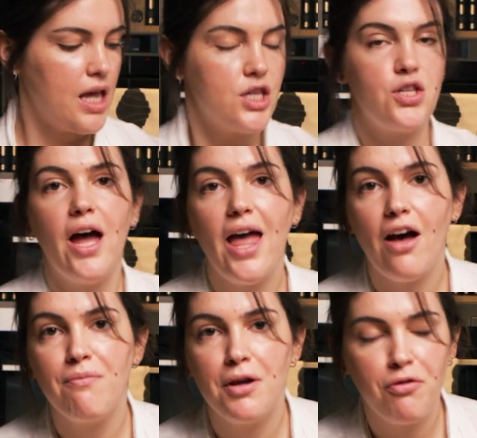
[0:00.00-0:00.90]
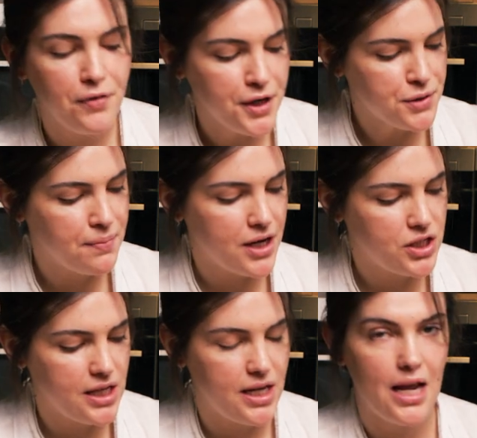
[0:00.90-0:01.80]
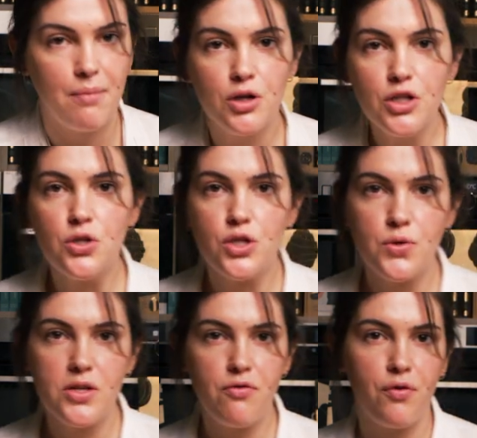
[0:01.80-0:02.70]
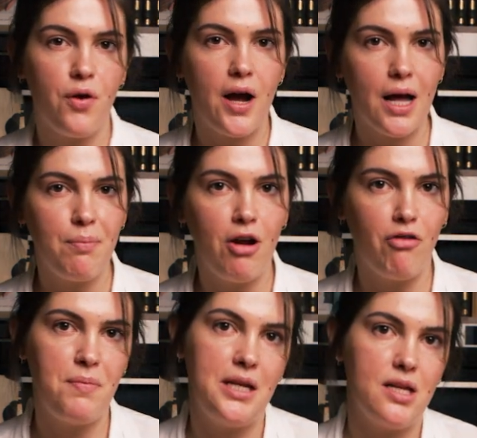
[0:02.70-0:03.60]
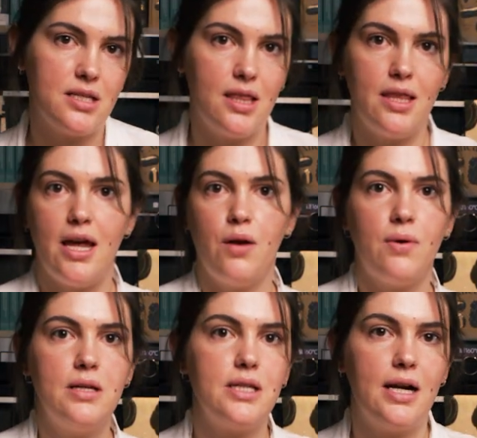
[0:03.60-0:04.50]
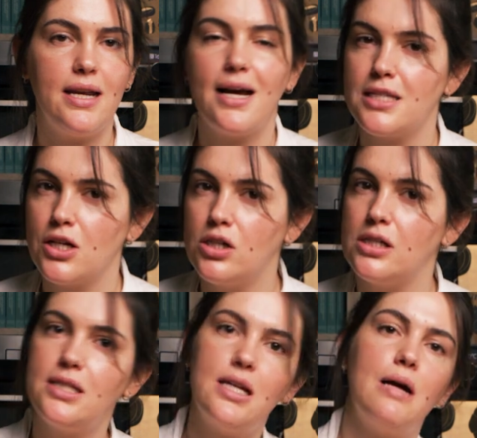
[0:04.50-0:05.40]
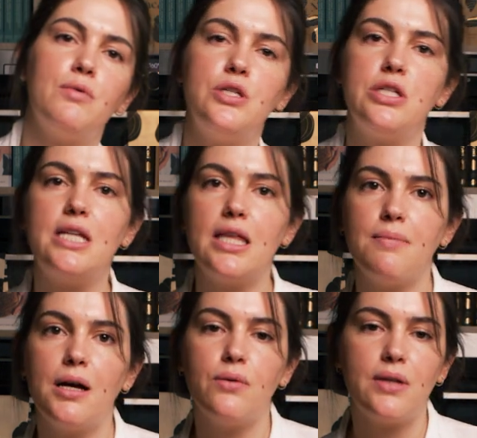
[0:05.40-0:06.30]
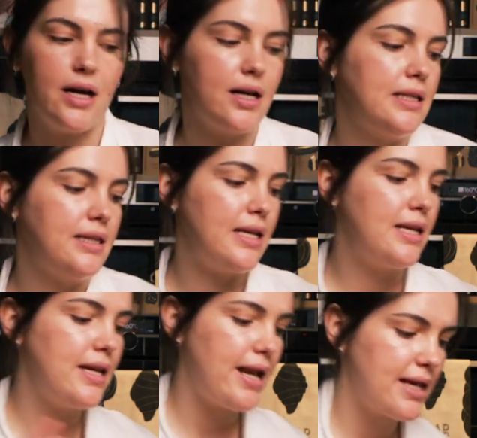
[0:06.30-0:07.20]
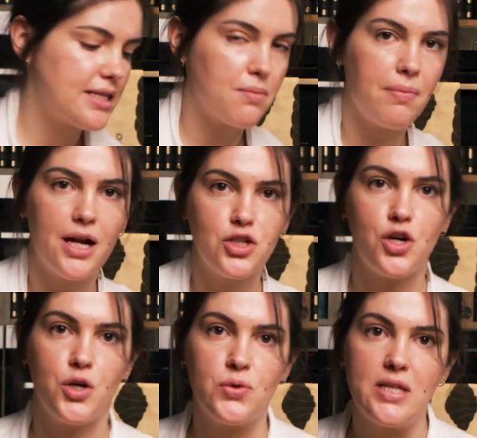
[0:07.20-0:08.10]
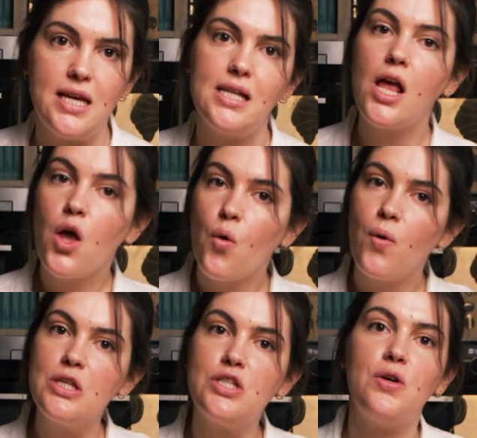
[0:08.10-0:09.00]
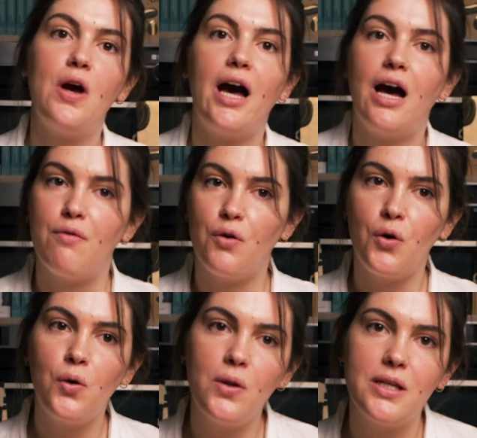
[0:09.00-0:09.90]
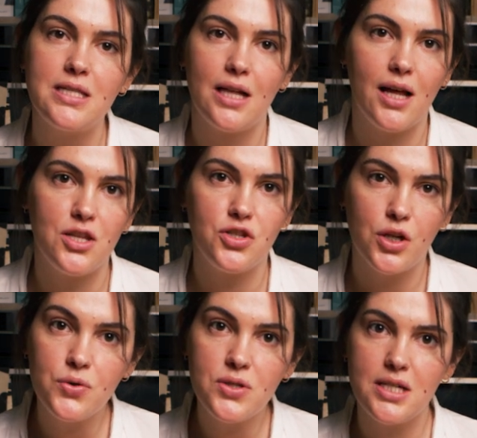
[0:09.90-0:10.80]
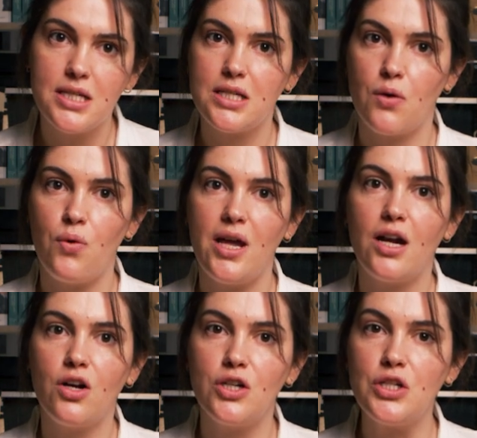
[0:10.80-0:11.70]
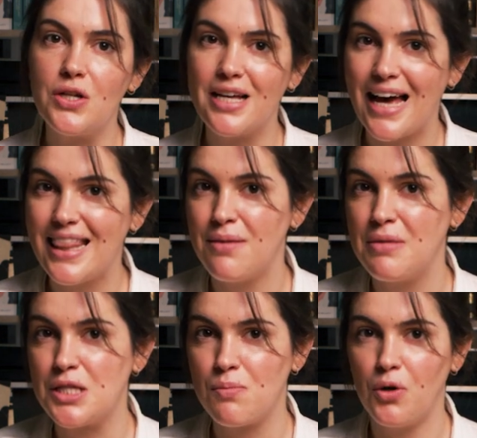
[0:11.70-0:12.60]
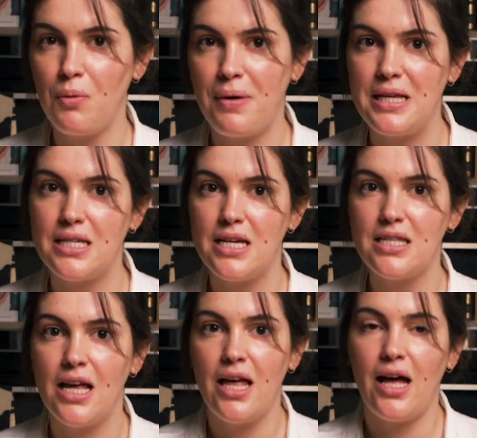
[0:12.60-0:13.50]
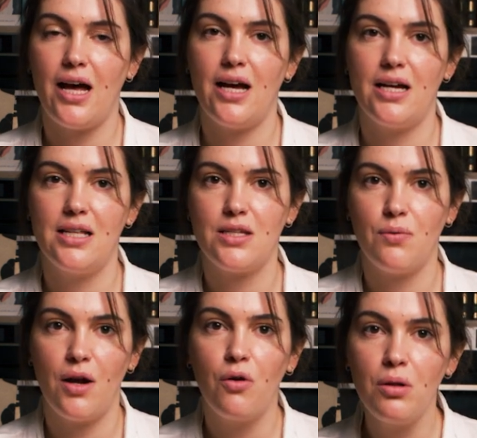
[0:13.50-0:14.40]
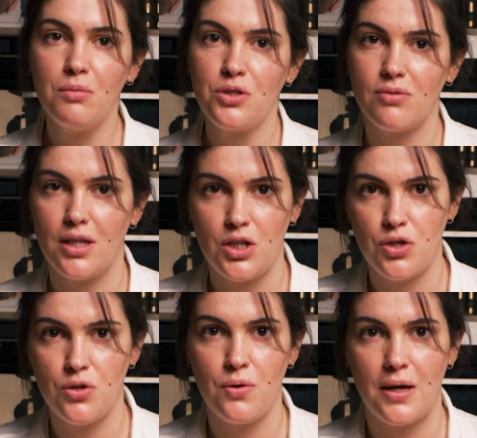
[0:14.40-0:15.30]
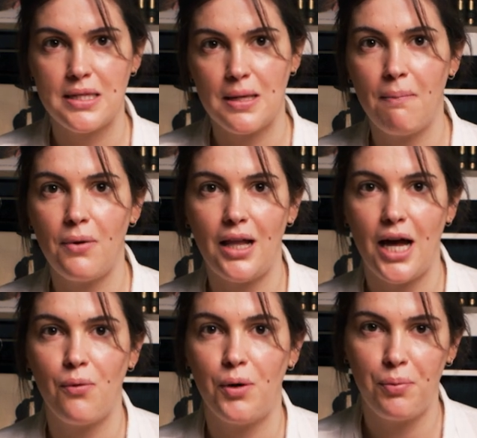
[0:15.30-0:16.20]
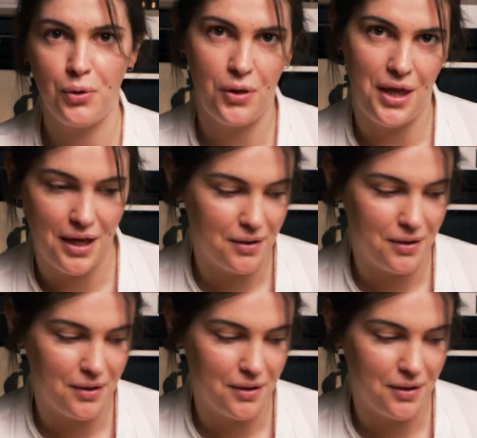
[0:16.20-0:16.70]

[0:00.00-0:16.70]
So I have my first batch in. I'm going to toast it for a couple of minutes, and then once they're nice and golden, I'm going to take them out and the next batch goes in. Once you have all the sides toasted, we are going to cut them in small pieces, and we are almost ready to assemble our pudding.